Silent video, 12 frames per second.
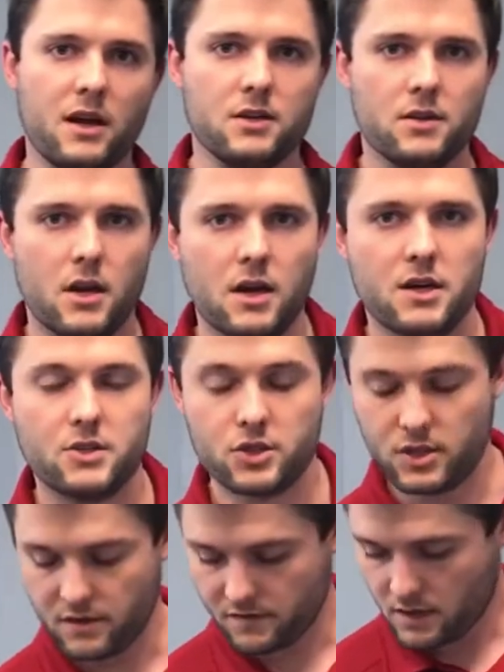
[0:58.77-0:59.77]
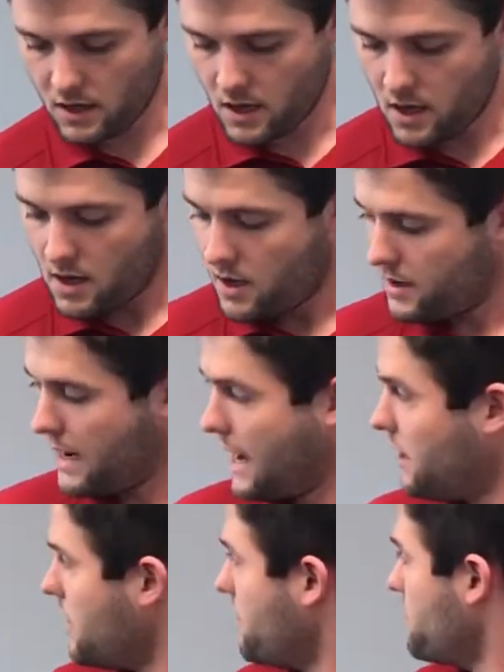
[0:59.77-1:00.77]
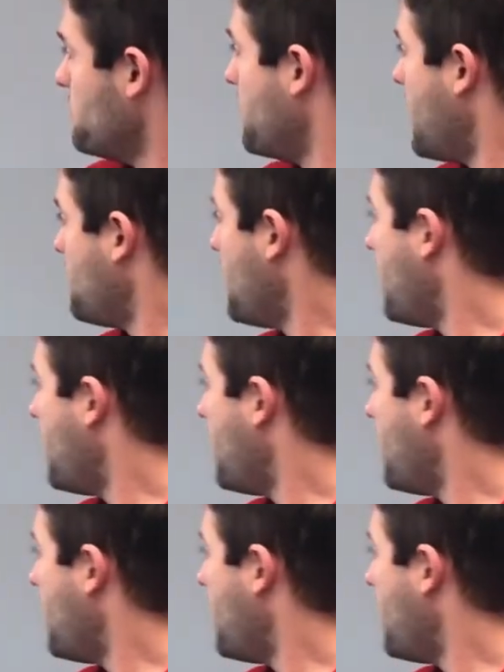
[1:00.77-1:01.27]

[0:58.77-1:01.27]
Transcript: my uh, shift. Now, if you pop